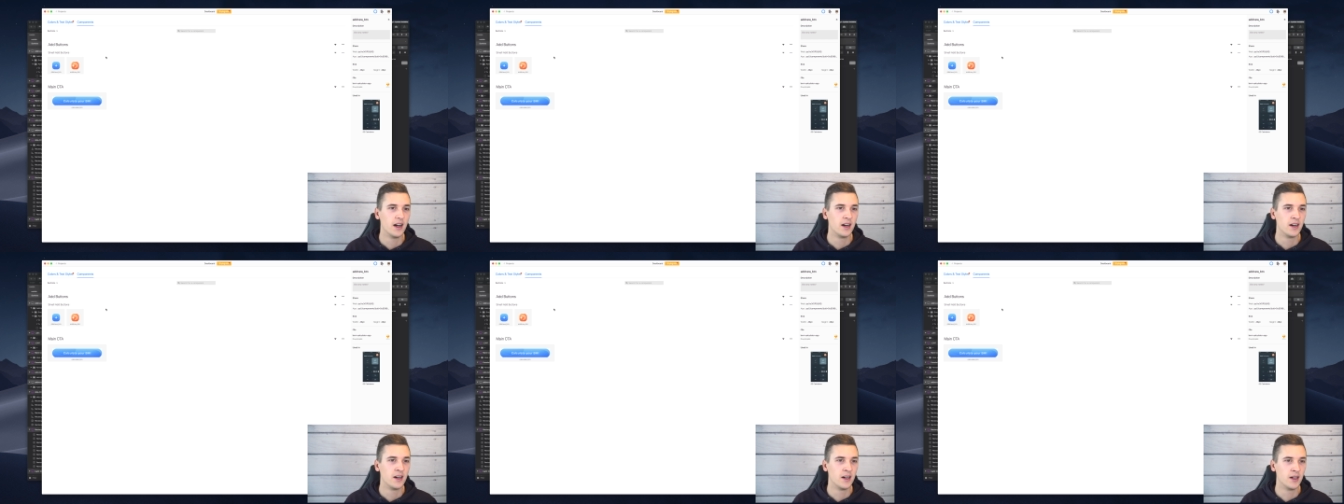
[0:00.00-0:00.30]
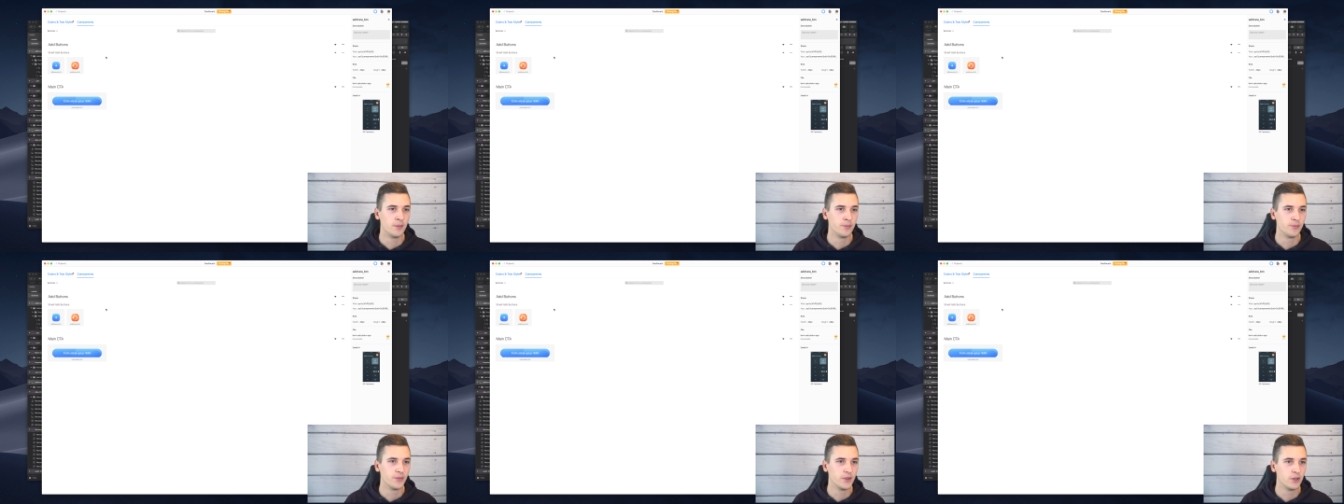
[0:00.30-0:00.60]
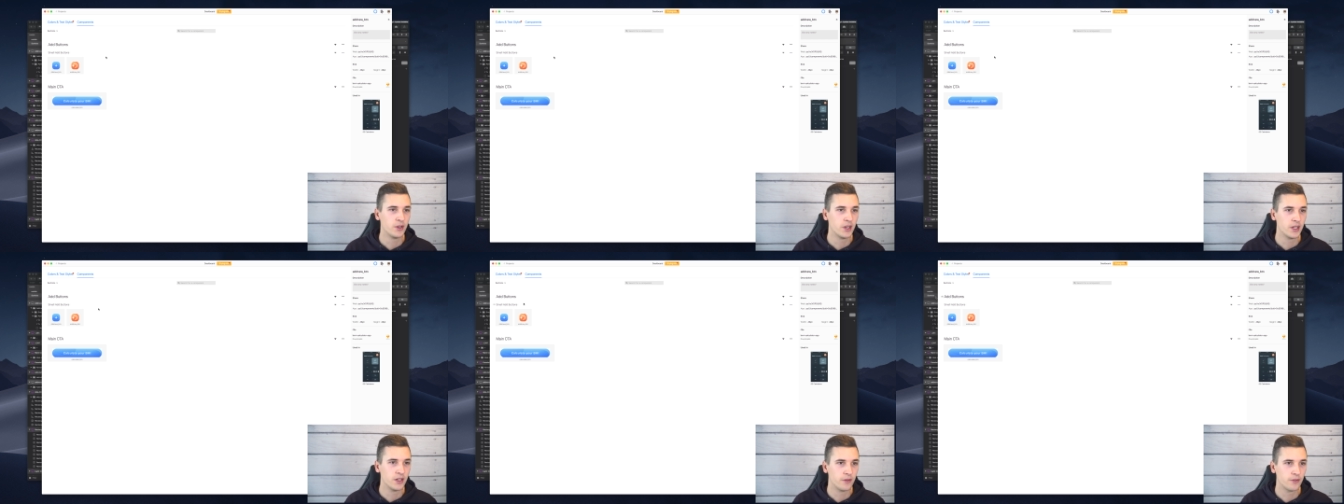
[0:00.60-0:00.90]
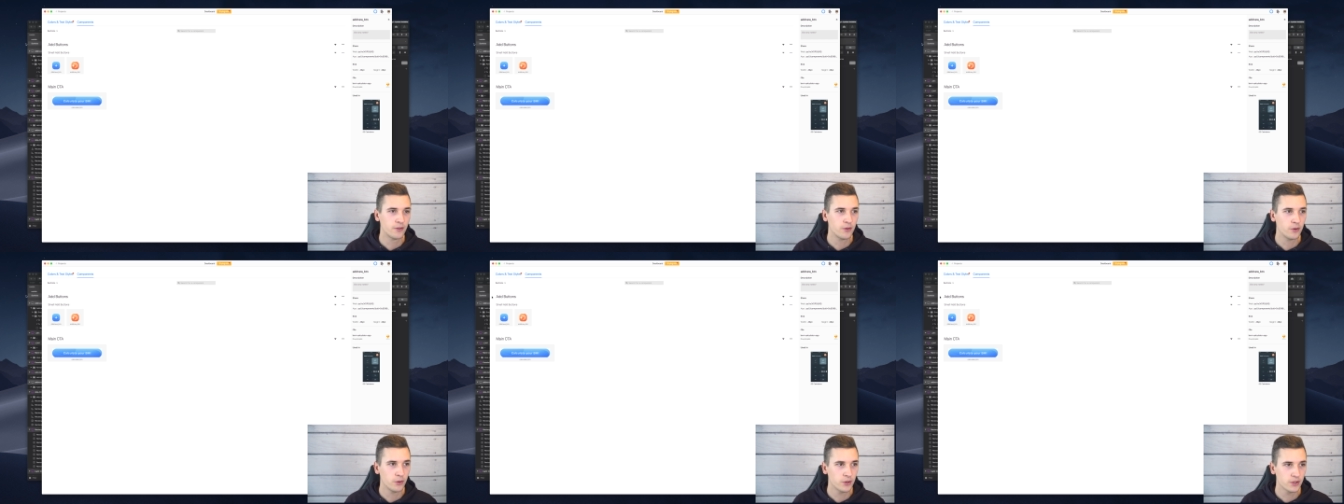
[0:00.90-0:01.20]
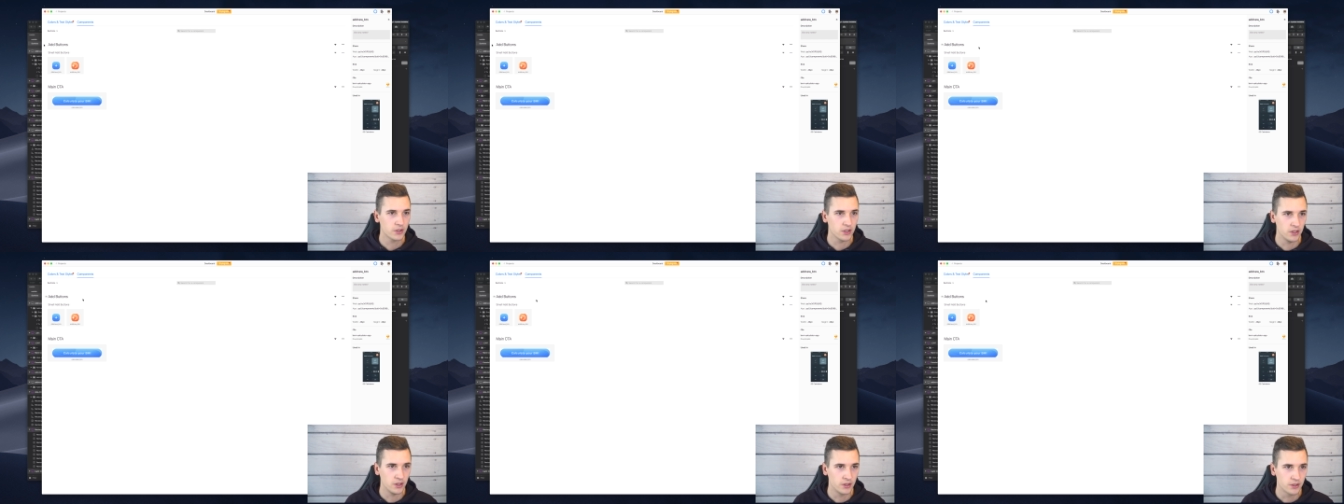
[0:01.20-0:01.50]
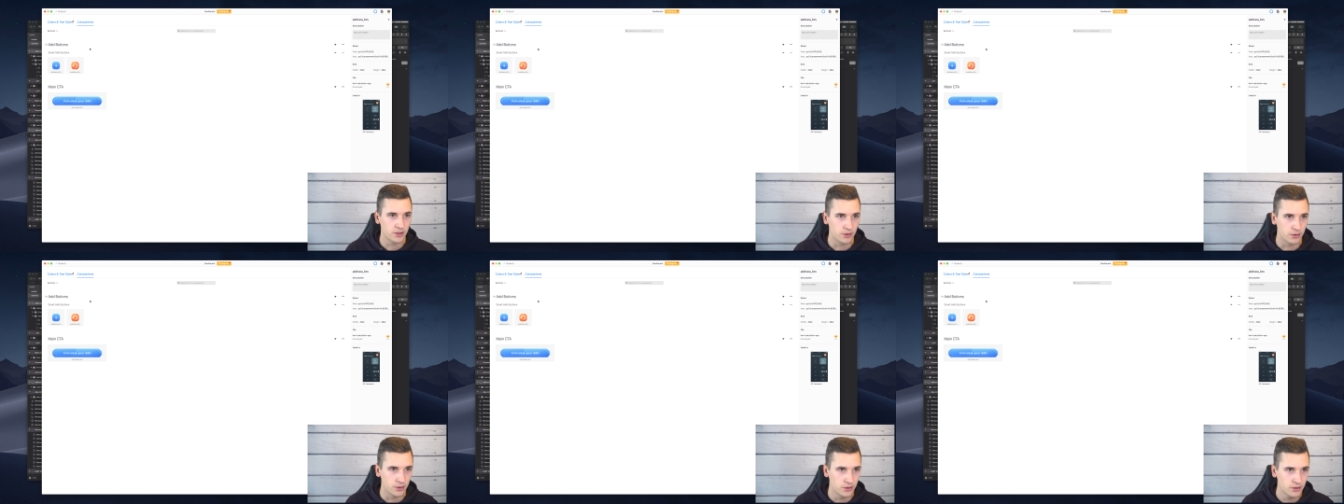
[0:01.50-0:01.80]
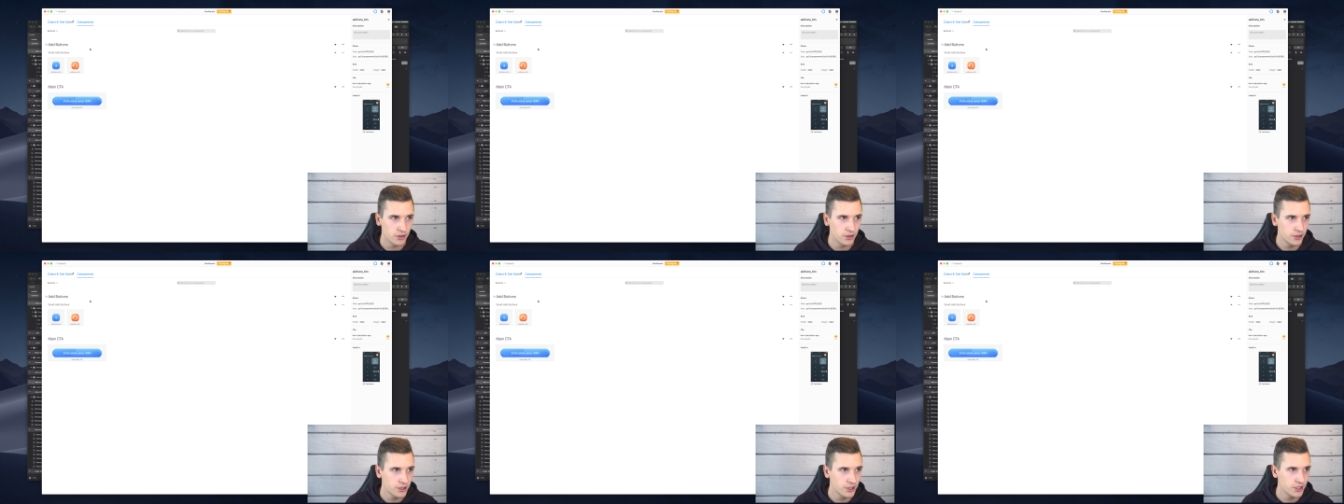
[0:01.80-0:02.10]
Um, you can of course also
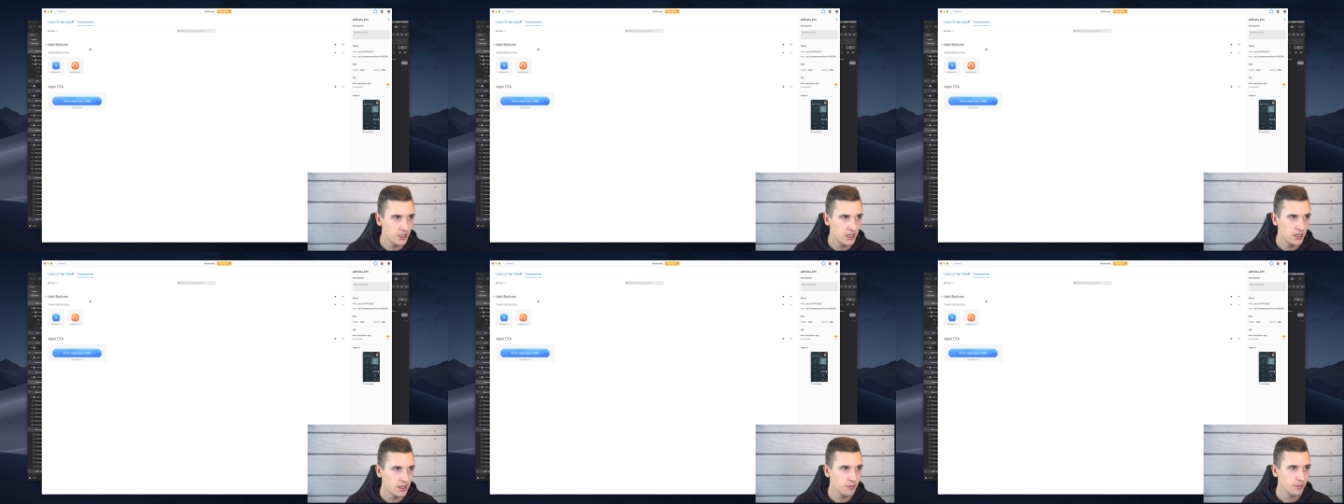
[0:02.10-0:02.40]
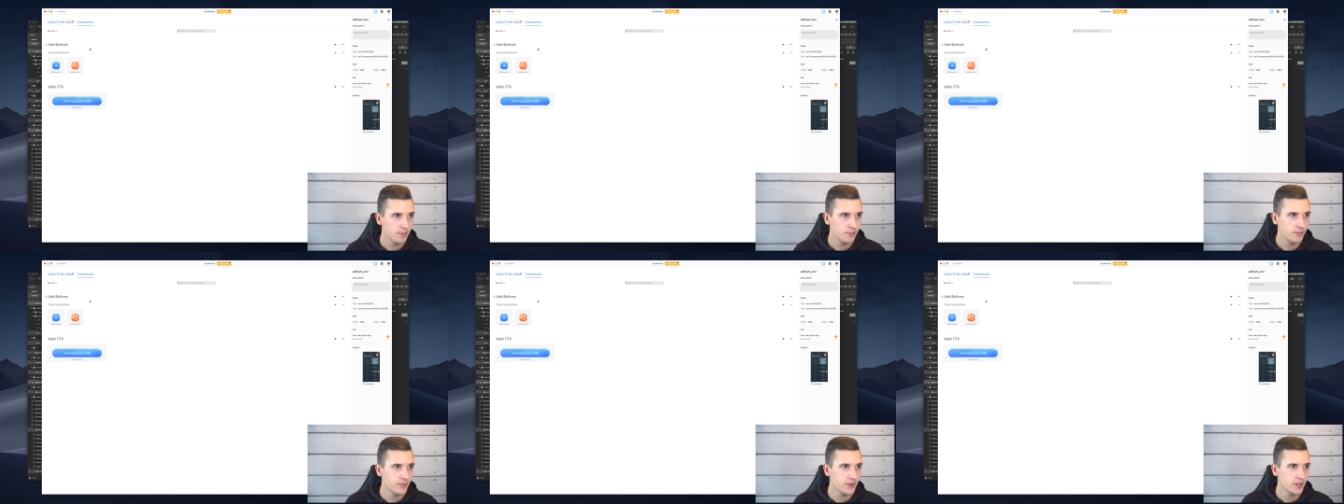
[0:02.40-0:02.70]
search them,